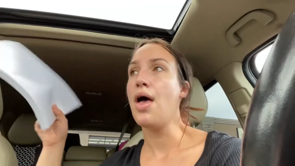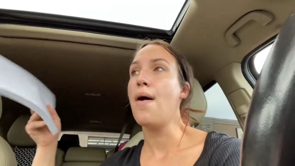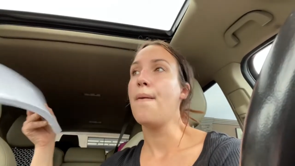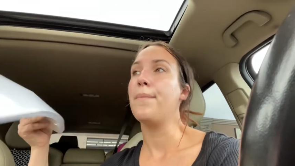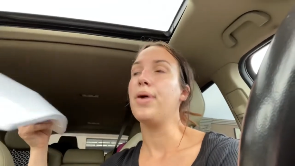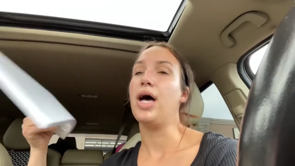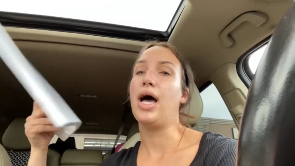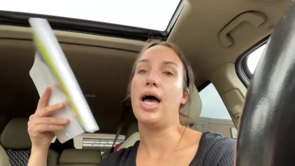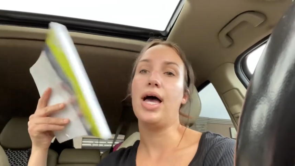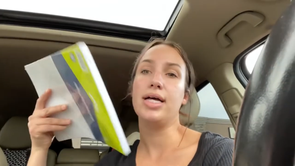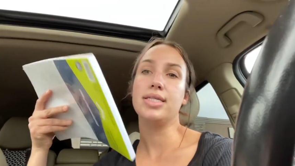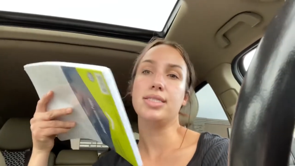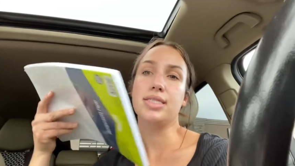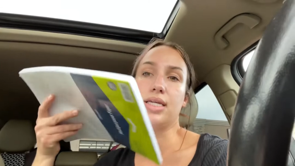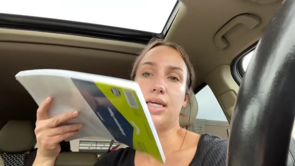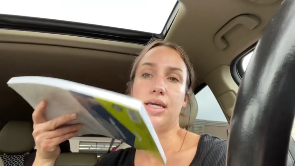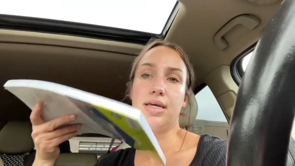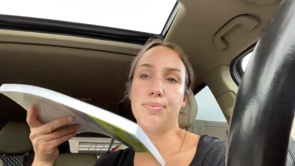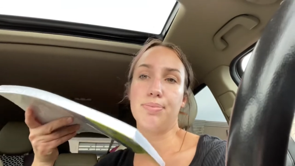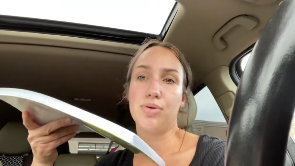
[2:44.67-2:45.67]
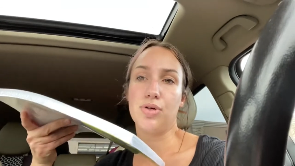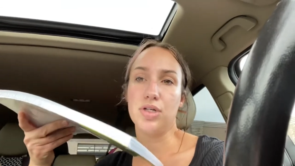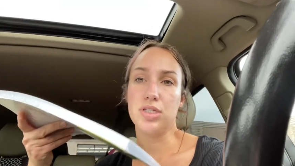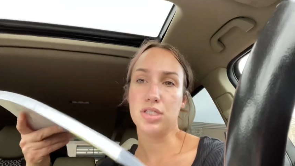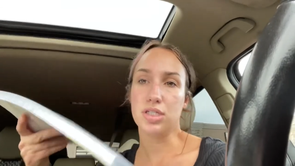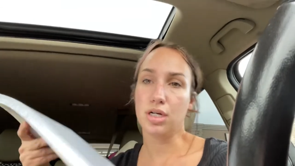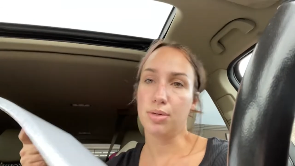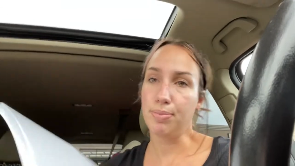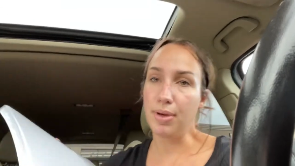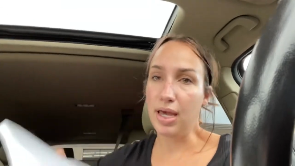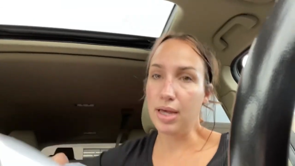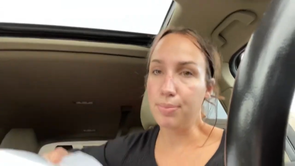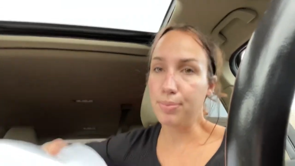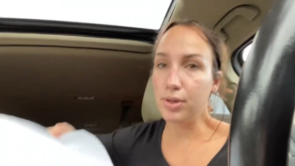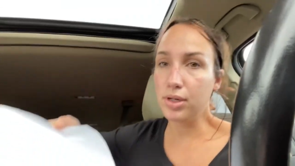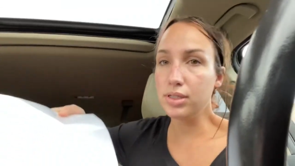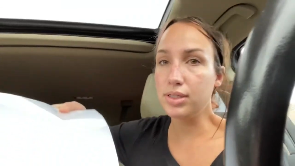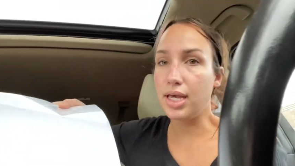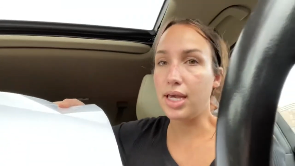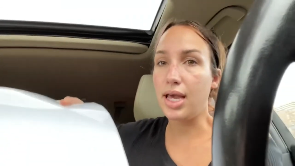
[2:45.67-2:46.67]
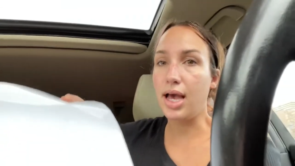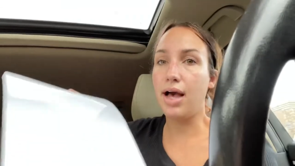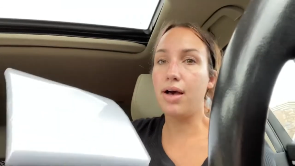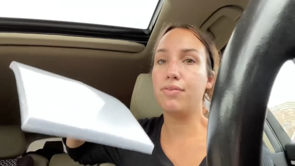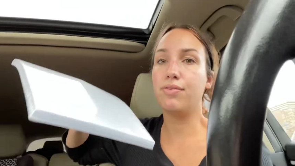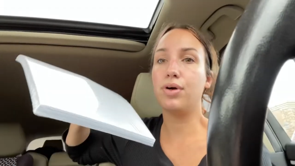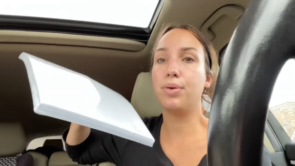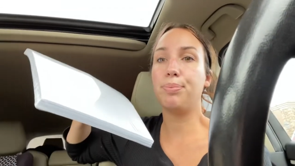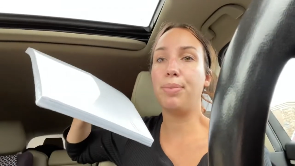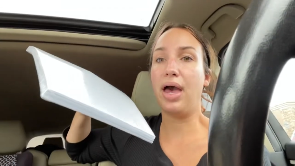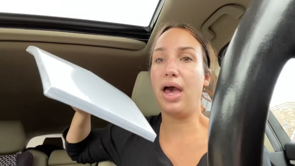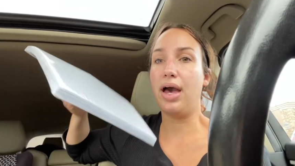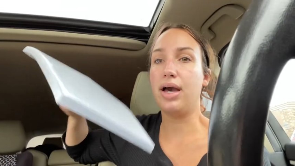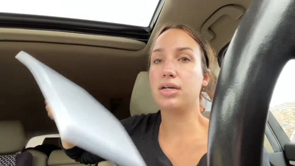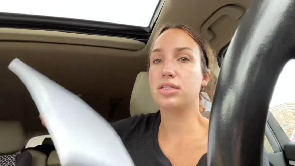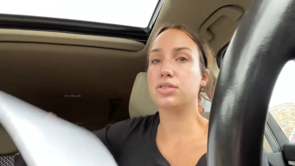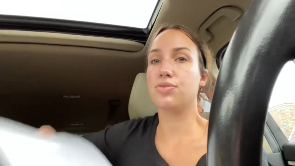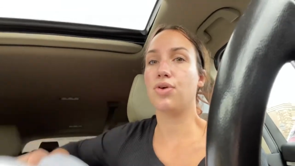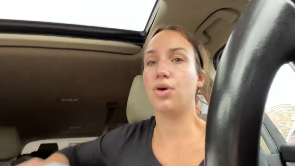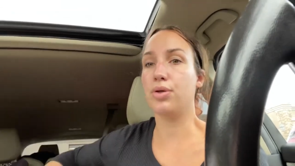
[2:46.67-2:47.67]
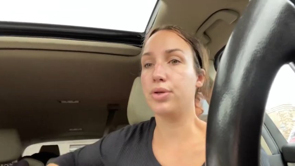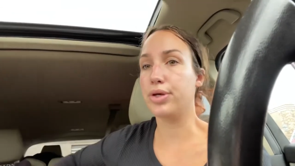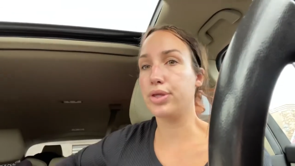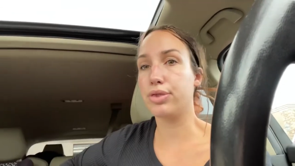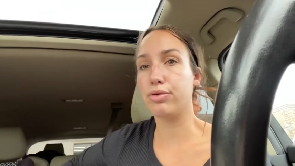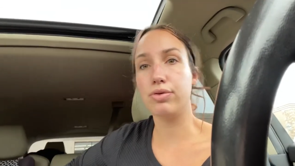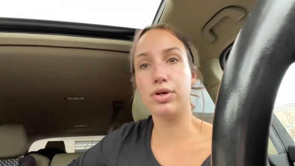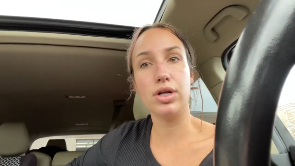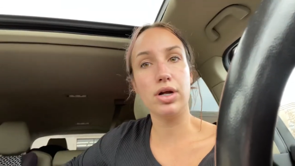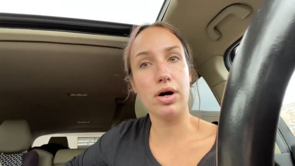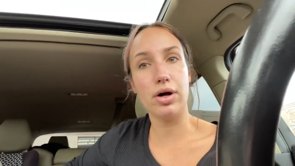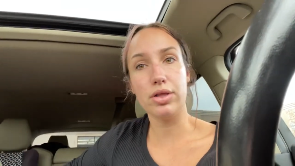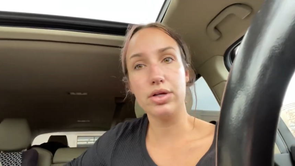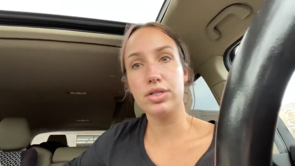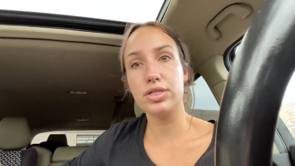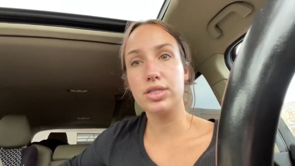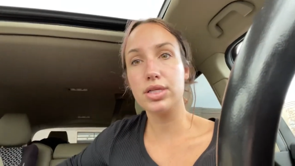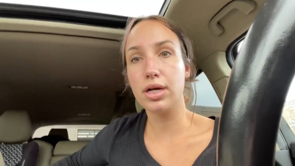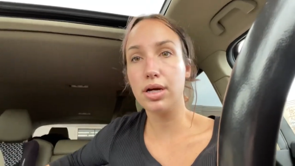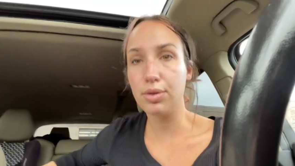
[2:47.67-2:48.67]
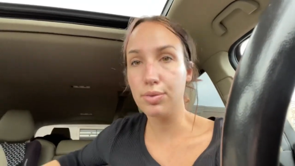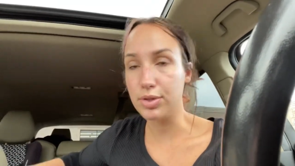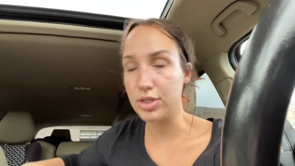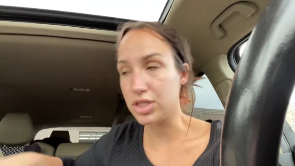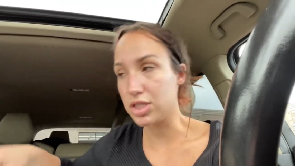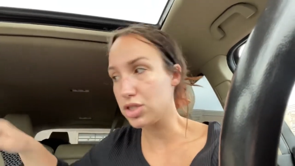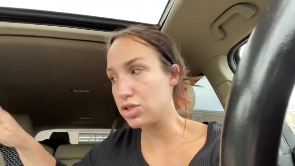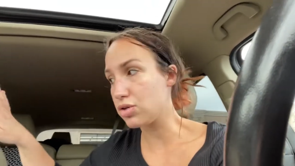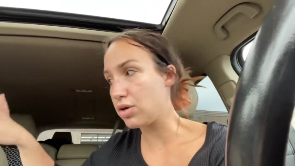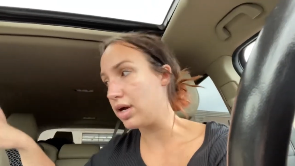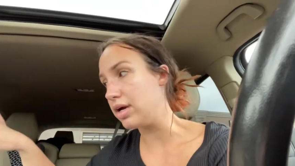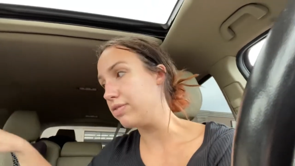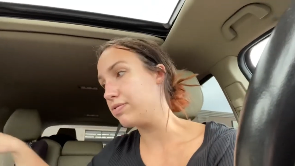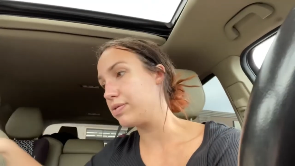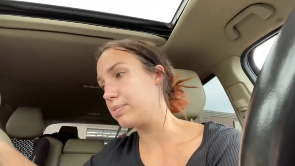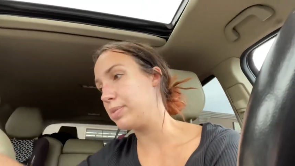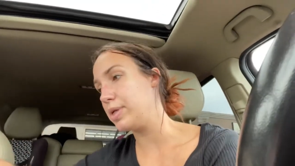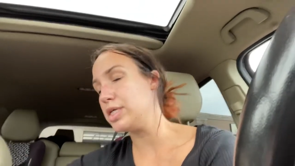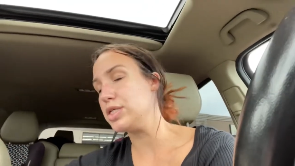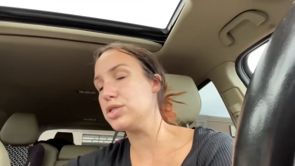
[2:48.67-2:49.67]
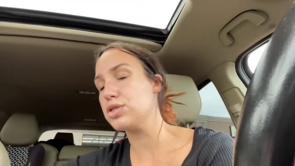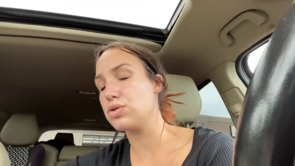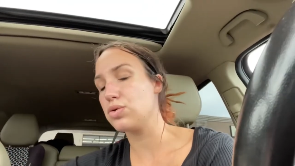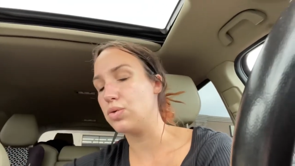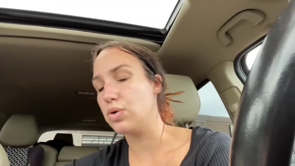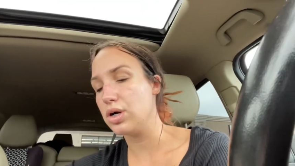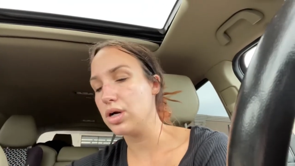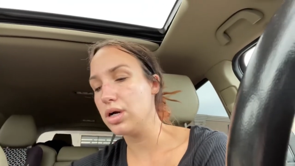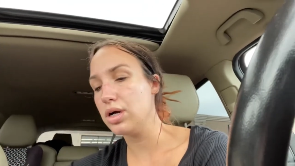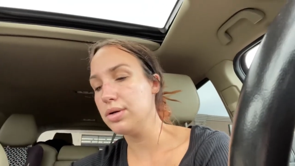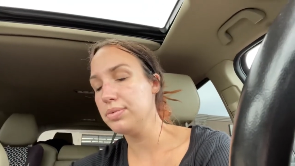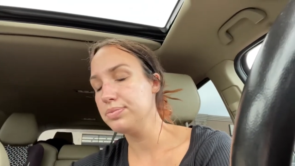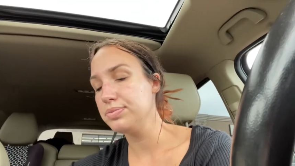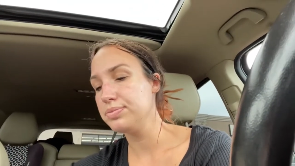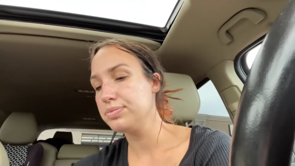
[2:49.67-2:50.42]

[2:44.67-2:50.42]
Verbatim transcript: but I had to get printer paper they have packs for only three dollars there which is great for my store